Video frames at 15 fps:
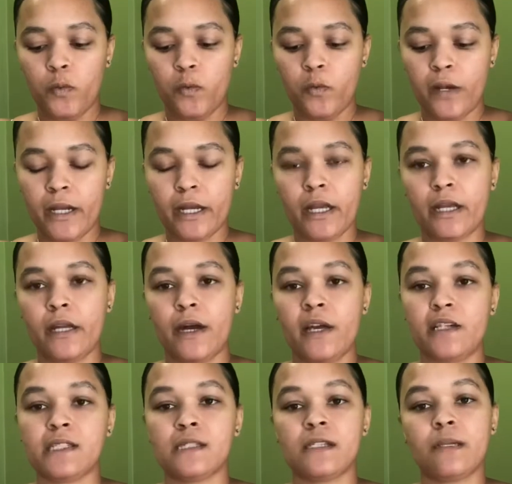recognize
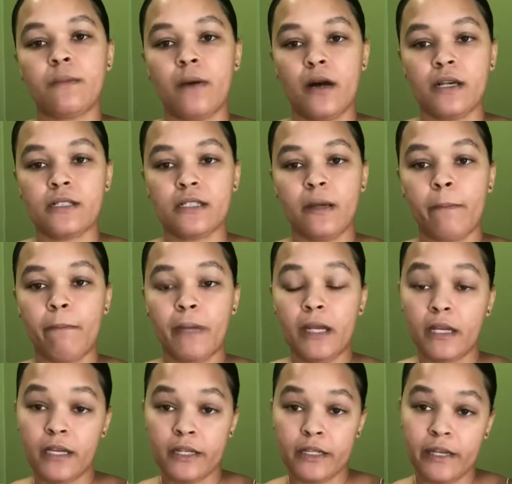CMOS
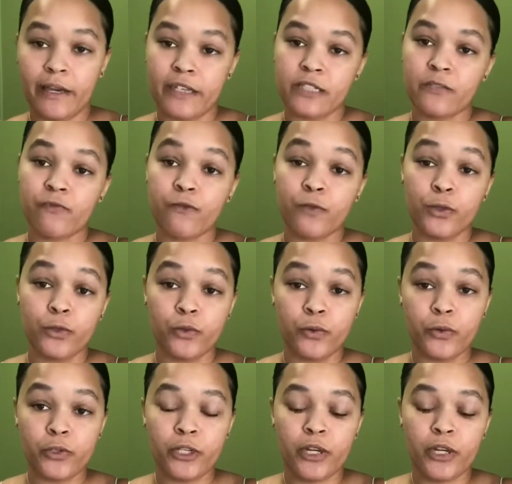immediately as food.